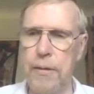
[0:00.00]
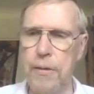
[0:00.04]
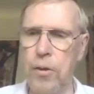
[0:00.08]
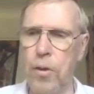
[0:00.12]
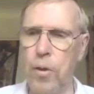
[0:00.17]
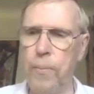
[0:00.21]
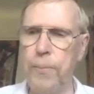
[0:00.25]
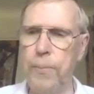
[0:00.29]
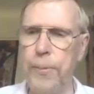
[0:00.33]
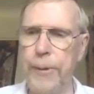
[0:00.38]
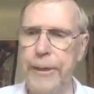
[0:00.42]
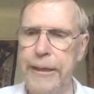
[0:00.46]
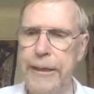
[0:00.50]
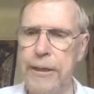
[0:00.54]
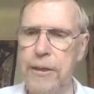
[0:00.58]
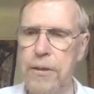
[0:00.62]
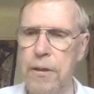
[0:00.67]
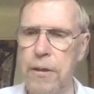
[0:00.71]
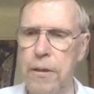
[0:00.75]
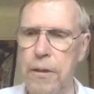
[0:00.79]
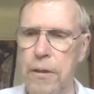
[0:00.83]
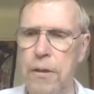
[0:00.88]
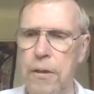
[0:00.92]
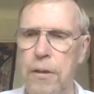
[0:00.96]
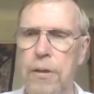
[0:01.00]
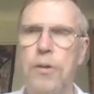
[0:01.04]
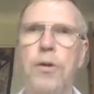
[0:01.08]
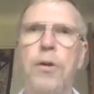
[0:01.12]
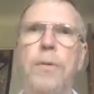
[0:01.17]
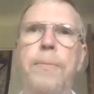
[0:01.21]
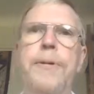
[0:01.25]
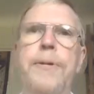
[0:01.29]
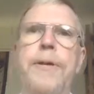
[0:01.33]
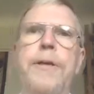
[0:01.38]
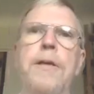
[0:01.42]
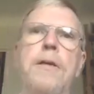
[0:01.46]
complete
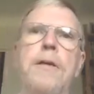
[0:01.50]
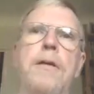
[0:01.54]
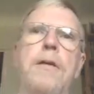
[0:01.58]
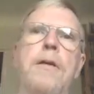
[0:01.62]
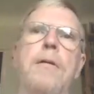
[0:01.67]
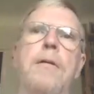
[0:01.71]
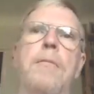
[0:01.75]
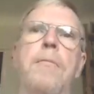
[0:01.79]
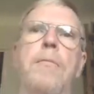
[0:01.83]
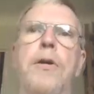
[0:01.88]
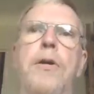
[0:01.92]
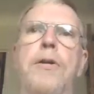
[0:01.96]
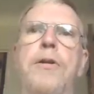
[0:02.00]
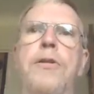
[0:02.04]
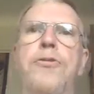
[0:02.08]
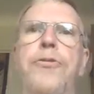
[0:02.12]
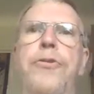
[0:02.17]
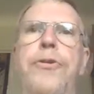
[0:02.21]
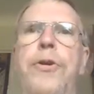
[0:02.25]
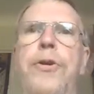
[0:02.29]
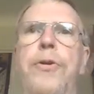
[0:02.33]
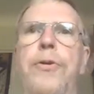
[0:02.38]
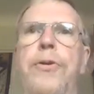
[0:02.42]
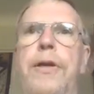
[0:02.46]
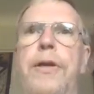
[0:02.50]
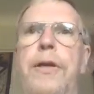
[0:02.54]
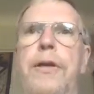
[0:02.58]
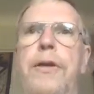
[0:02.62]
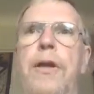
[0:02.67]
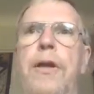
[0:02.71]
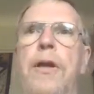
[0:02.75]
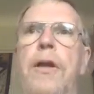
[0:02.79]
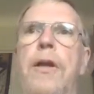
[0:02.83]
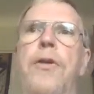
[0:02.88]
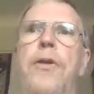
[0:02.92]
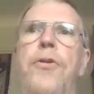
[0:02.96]
European Monetary
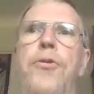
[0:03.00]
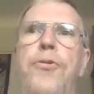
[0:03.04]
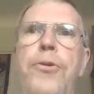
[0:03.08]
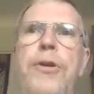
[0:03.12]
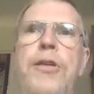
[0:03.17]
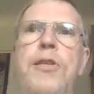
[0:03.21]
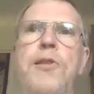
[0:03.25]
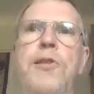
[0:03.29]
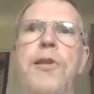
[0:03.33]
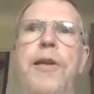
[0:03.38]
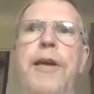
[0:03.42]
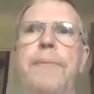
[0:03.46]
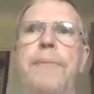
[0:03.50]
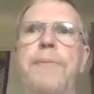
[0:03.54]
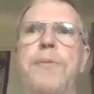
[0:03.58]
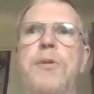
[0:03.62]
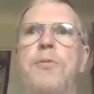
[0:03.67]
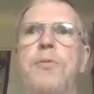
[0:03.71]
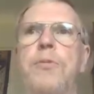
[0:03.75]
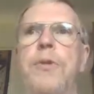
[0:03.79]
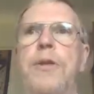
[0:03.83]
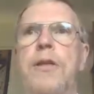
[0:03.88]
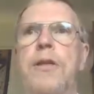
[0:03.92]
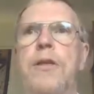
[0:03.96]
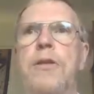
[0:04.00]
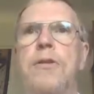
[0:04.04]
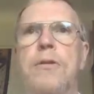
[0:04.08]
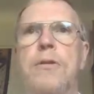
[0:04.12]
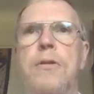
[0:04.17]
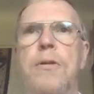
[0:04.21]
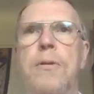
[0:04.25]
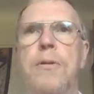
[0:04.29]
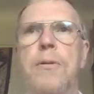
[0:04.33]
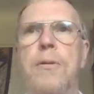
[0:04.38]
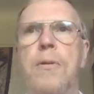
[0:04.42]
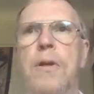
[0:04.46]
Union. Three steps we need to
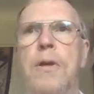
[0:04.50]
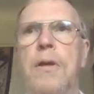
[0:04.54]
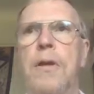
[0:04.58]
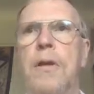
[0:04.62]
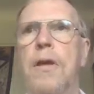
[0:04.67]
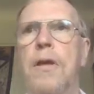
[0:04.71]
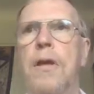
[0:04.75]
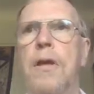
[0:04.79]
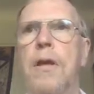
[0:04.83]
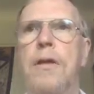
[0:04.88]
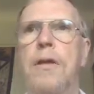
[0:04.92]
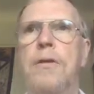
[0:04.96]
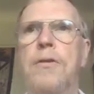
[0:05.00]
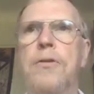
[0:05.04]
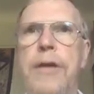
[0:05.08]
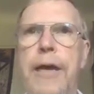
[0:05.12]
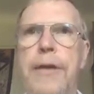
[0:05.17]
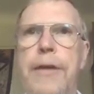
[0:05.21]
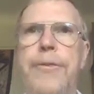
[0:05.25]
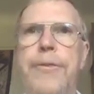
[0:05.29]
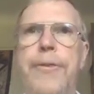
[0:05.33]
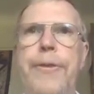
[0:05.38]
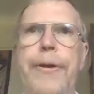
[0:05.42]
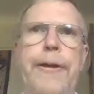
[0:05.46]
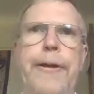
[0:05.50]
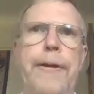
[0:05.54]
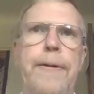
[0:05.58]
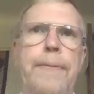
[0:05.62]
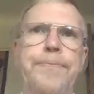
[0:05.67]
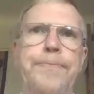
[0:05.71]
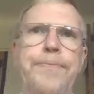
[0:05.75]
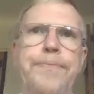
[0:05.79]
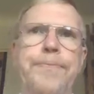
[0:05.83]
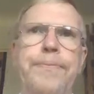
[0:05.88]
do to get there.